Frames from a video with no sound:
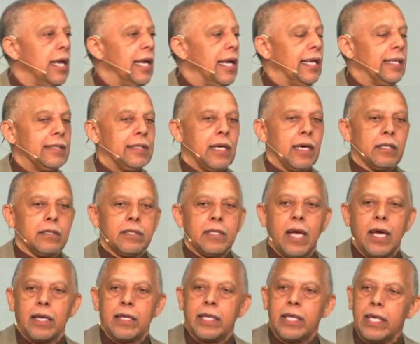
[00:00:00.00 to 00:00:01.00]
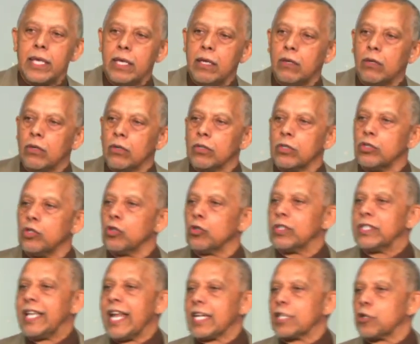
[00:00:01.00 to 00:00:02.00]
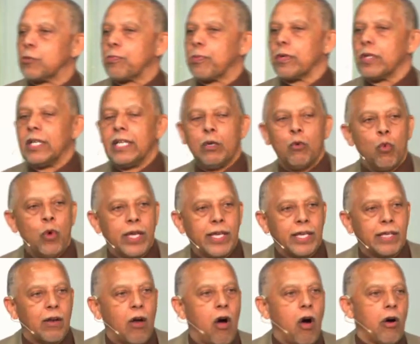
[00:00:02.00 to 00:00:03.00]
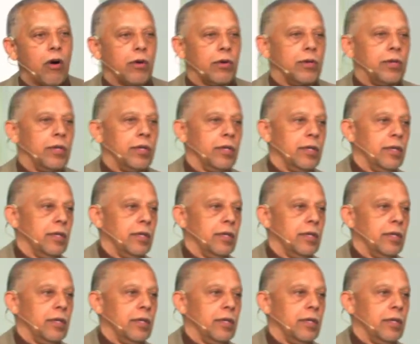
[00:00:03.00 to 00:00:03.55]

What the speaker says: it does not heal your desperately wicked heart.